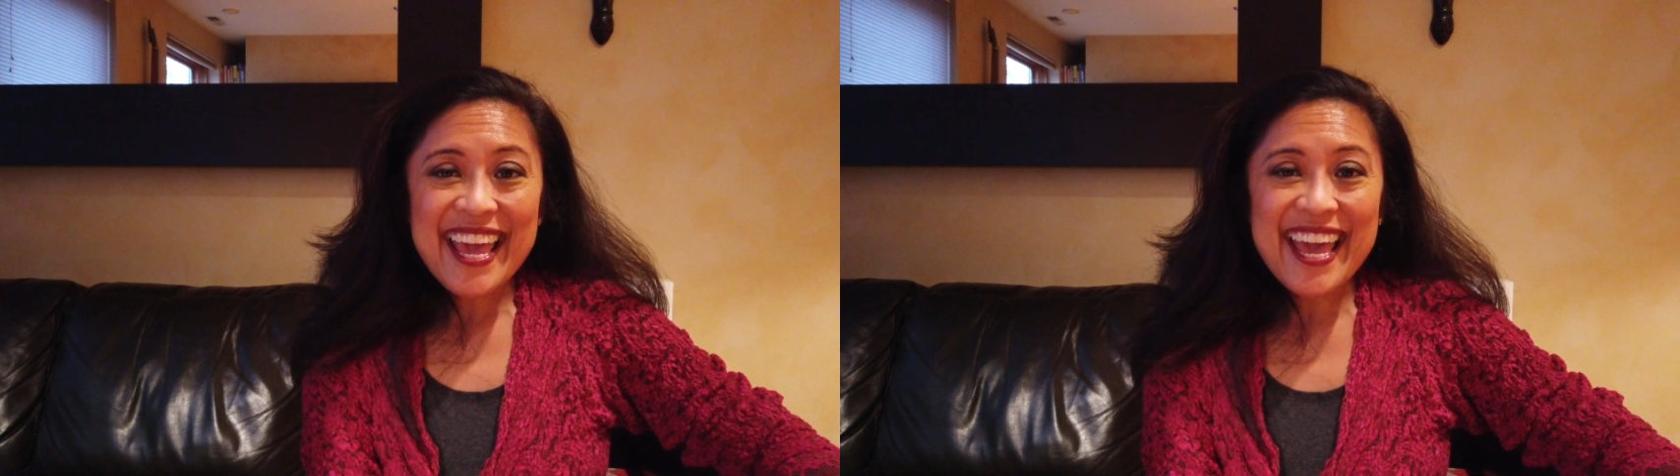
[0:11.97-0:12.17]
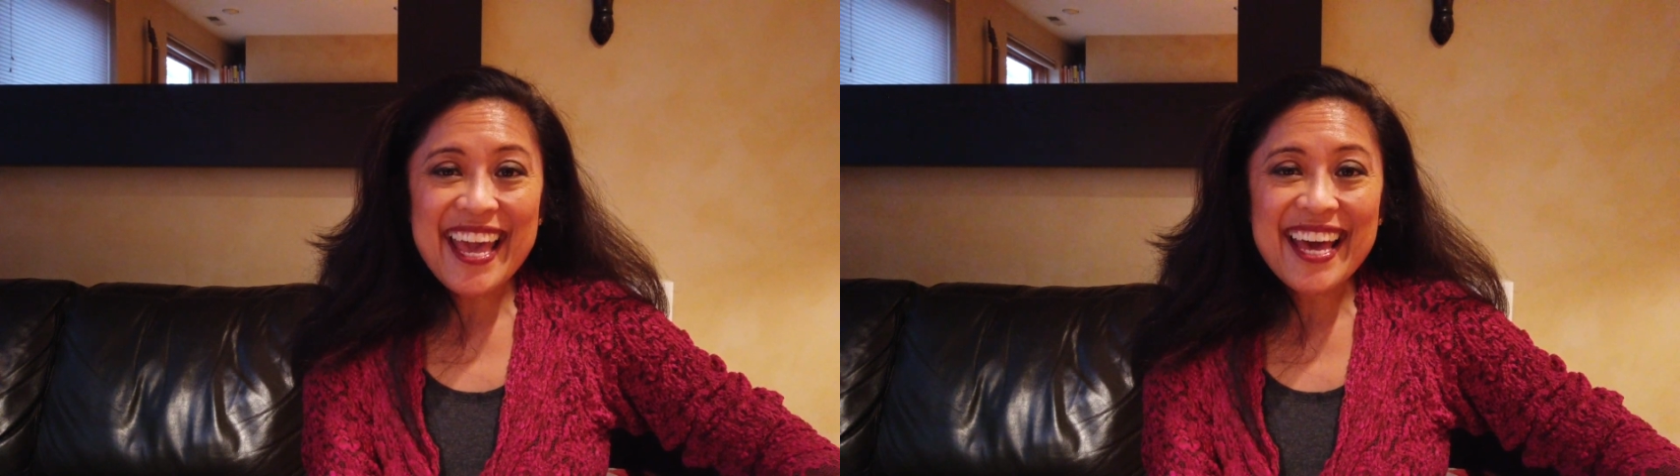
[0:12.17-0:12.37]

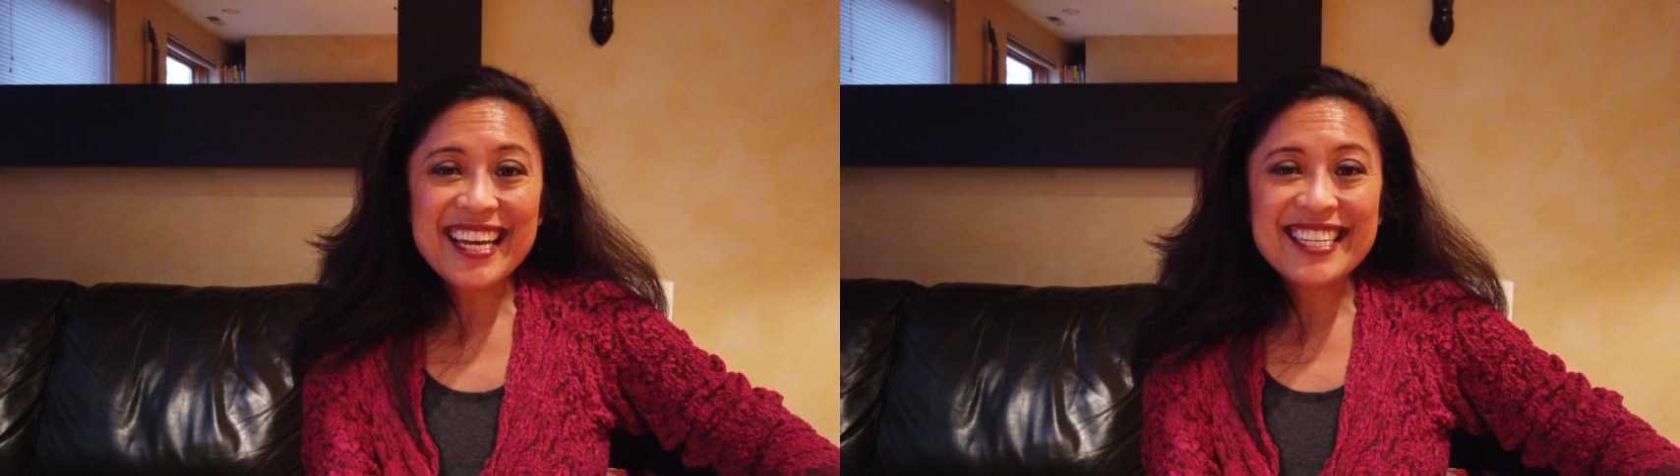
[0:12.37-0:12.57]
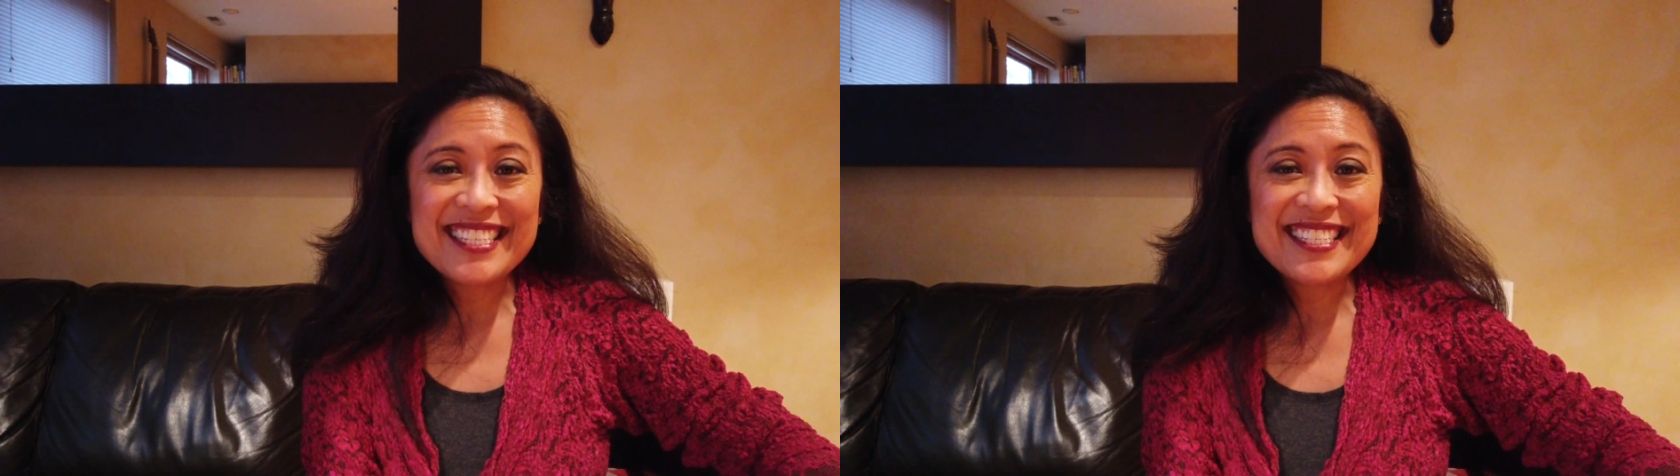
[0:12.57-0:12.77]

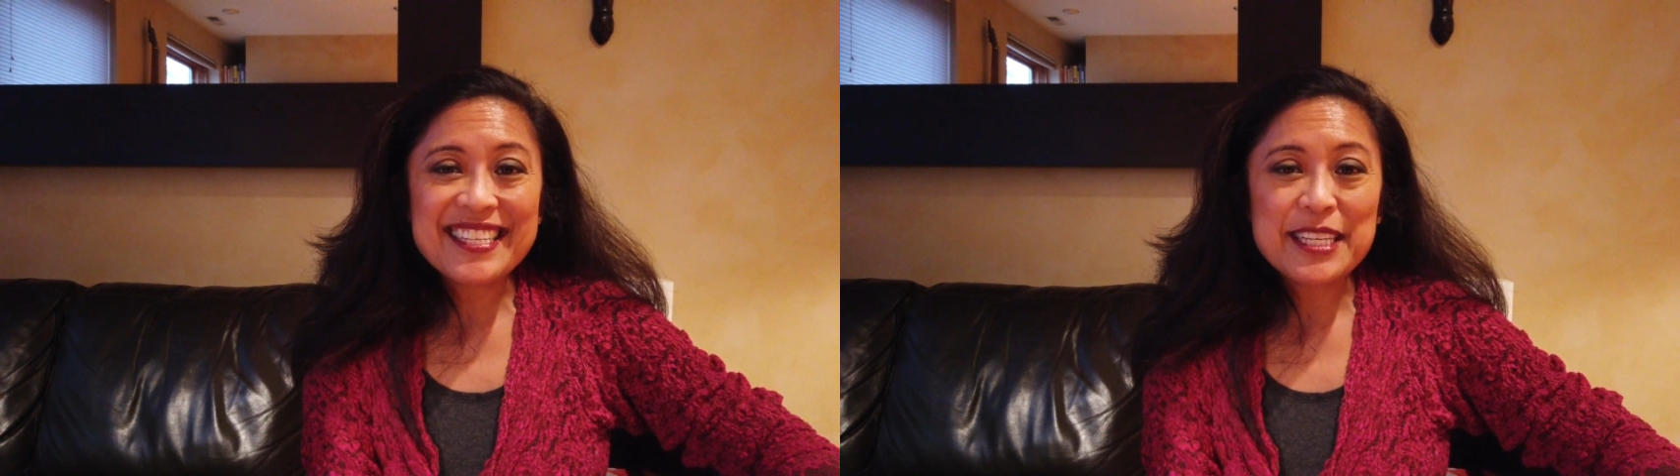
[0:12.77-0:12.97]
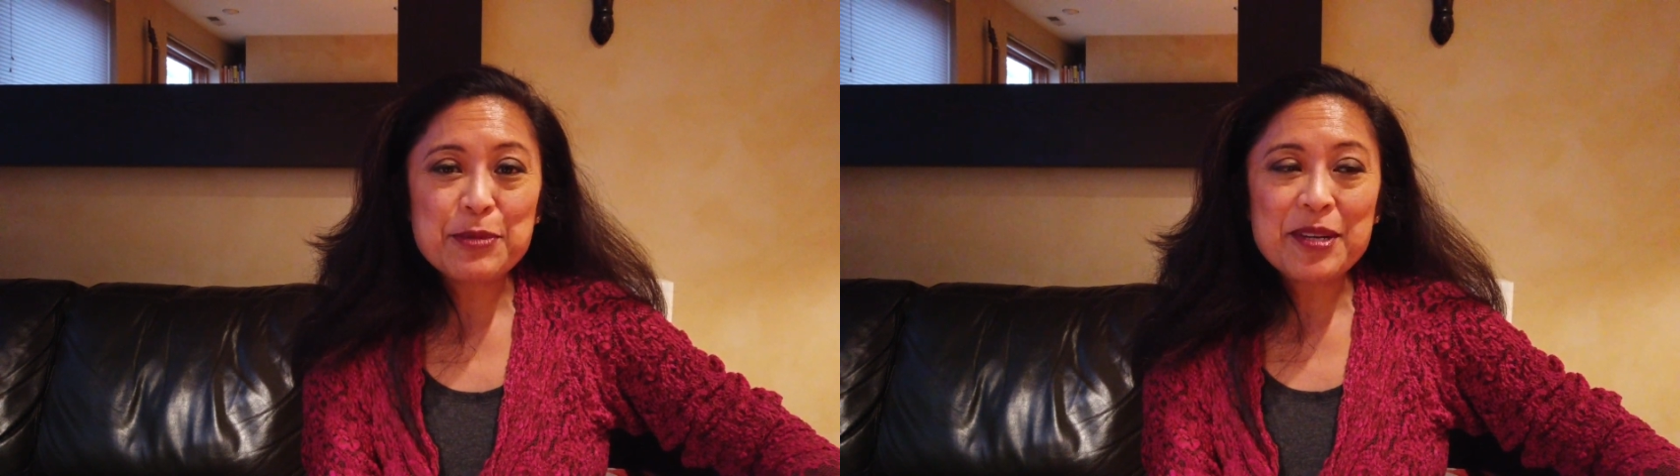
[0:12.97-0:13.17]
And
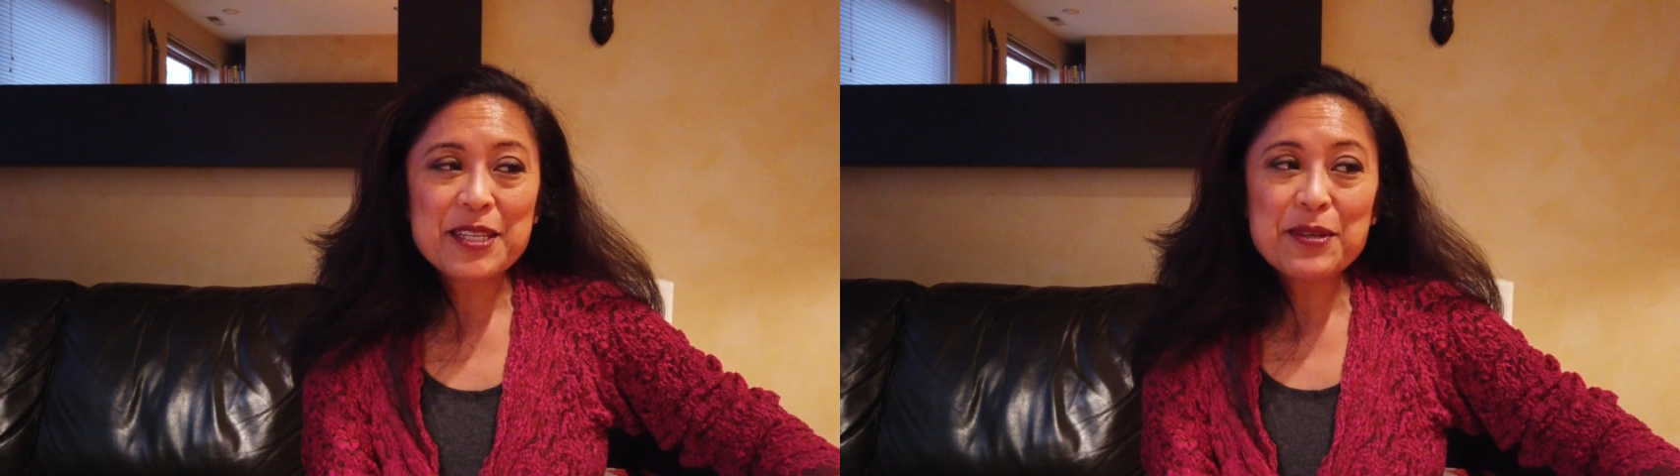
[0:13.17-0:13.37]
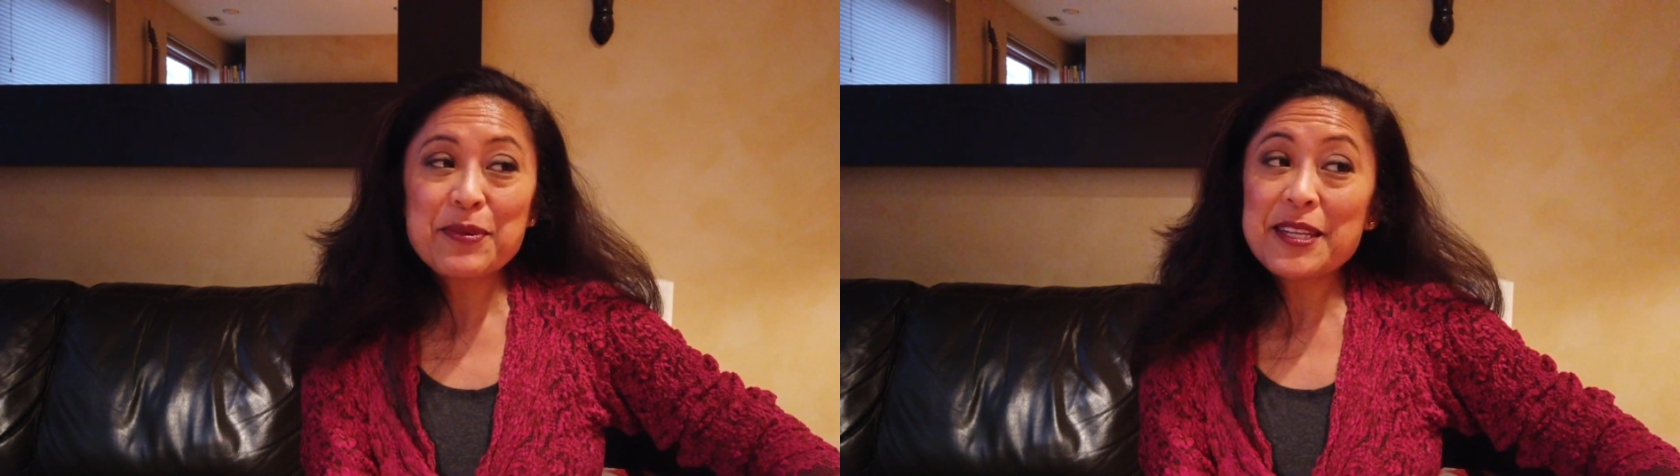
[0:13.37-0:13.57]

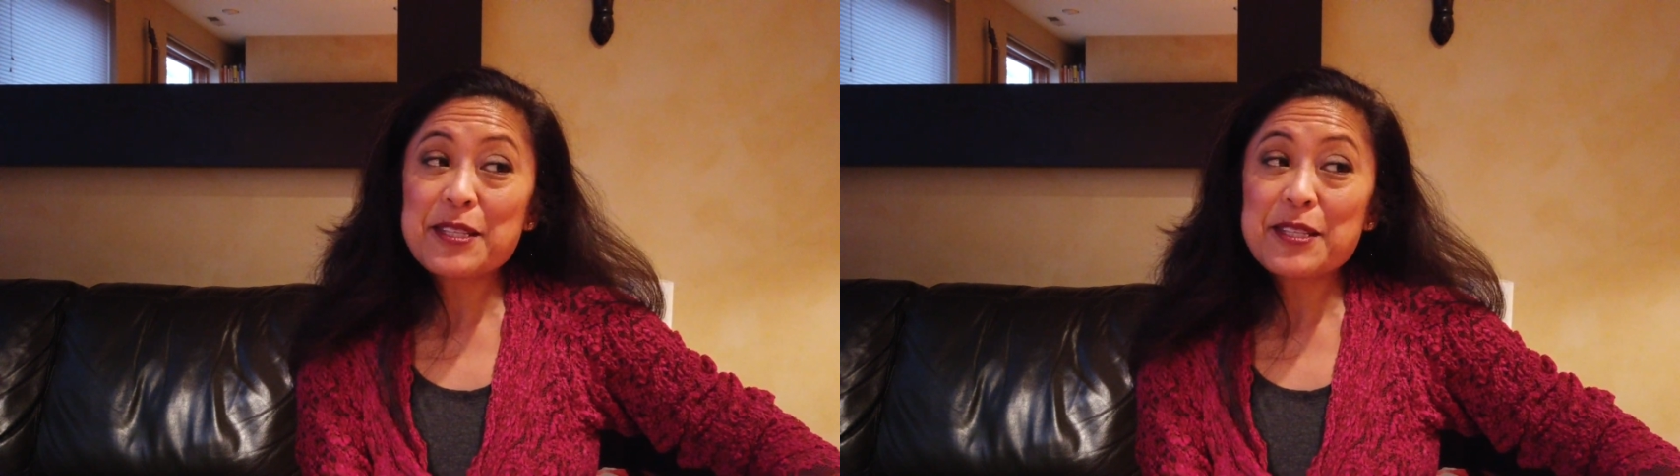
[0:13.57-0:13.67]
especially when